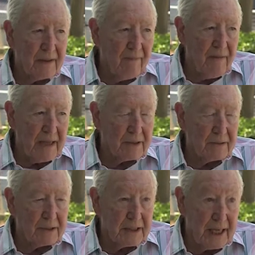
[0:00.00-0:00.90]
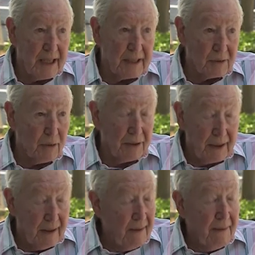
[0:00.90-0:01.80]
vassal state is what
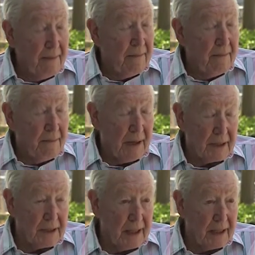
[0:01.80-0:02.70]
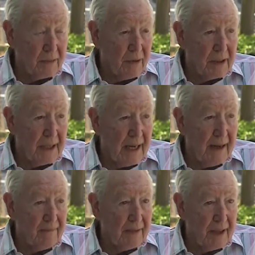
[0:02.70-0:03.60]
the Pakistanis want.
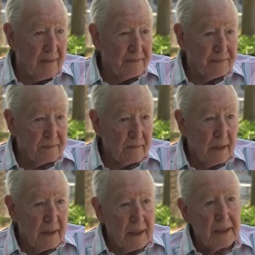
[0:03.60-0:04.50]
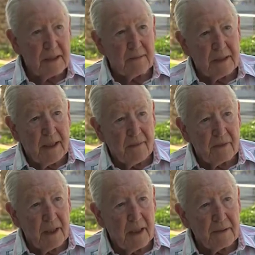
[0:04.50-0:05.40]
And um, this has bedeviled
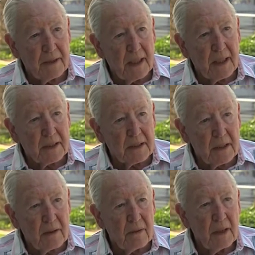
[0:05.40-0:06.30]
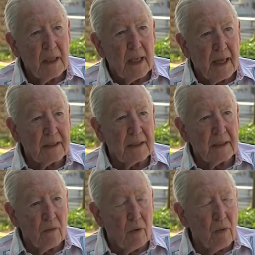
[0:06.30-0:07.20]
the whole thing, and so I think
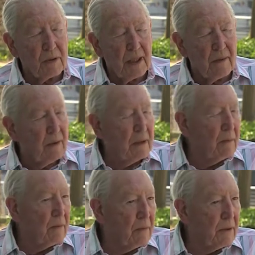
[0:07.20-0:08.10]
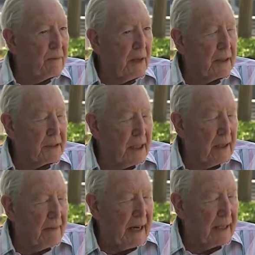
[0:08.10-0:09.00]
the war was unwinnable with
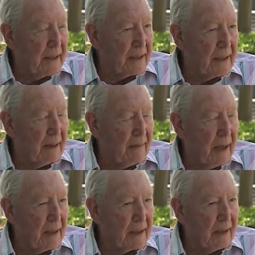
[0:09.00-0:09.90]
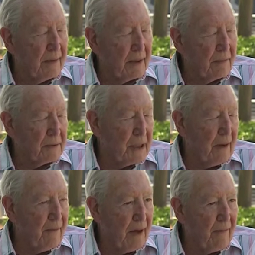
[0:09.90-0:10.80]
Pakistan backing the Taliban and giving them
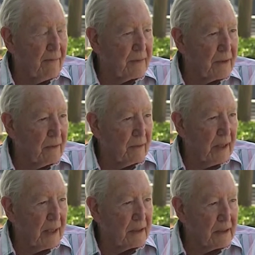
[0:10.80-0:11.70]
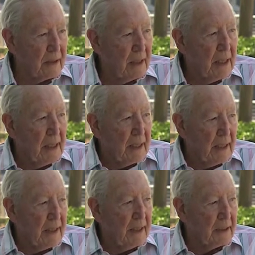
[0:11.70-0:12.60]
safe havens and all that. So
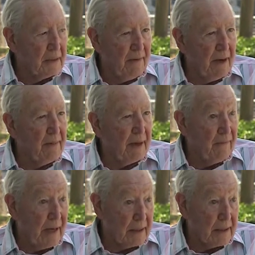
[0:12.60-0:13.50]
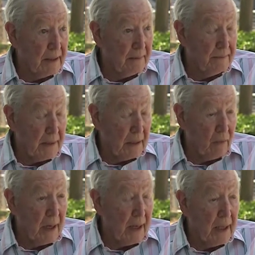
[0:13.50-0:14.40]
I think this is a very big factor in
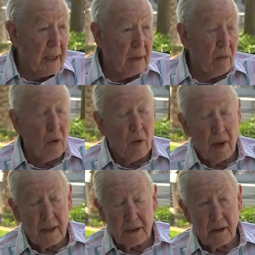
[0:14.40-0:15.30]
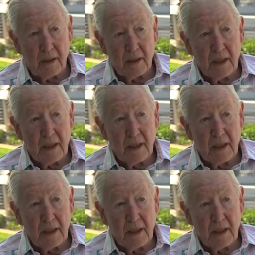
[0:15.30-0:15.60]
why the war has gone,